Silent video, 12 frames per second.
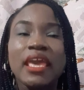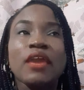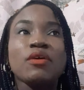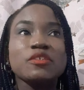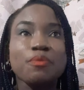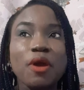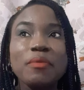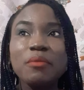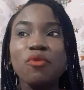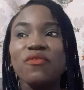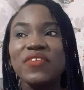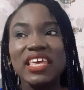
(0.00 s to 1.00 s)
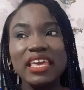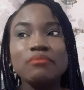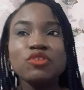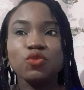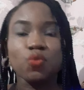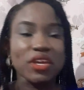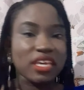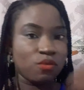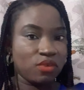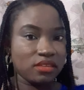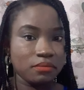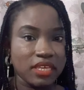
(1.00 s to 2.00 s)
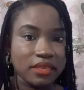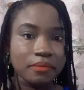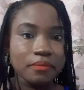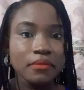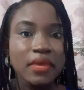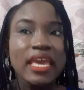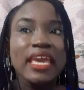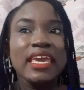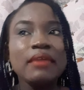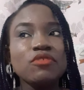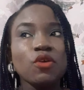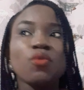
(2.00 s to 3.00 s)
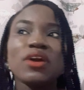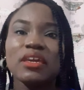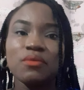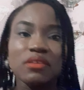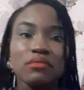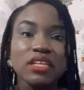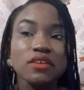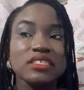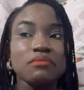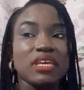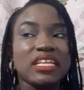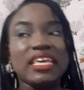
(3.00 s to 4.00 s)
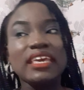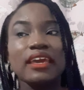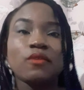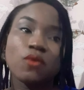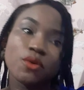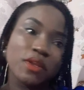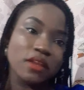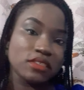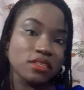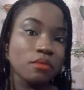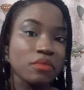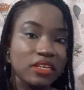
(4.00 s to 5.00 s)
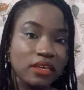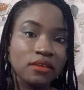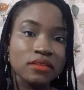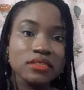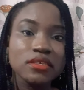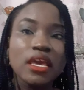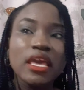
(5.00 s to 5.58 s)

It was a problem of him not working with me. Him not working with me doesn't mean he can work with somebody else.